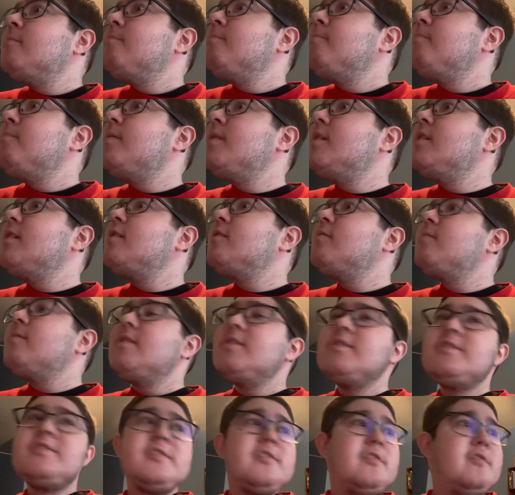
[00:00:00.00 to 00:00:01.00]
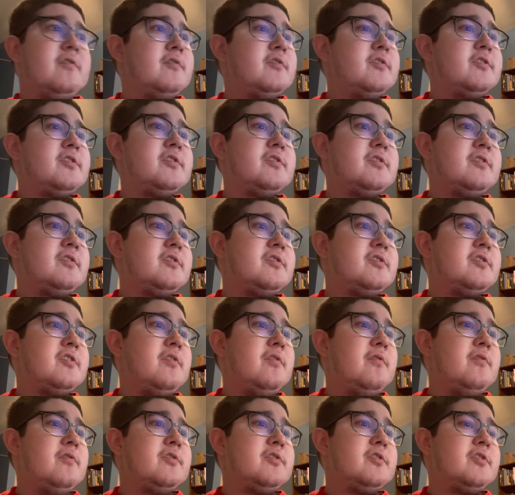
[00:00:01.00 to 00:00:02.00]
but anyway, so
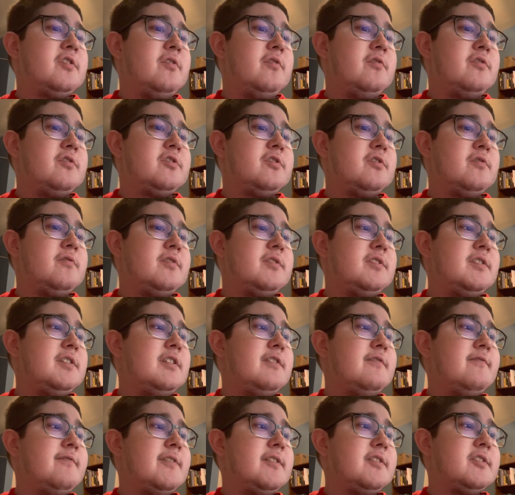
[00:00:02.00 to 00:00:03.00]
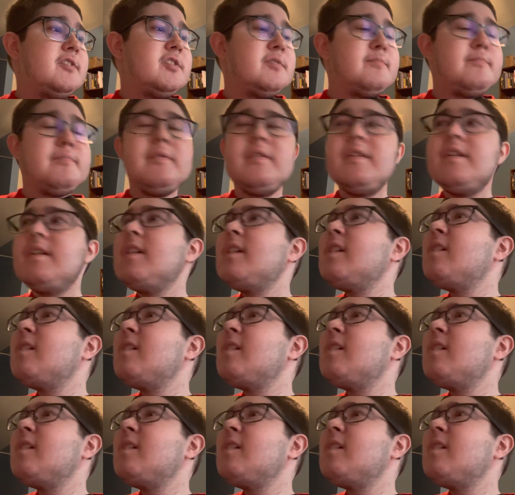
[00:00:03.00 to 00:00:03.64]
so so so the defense playing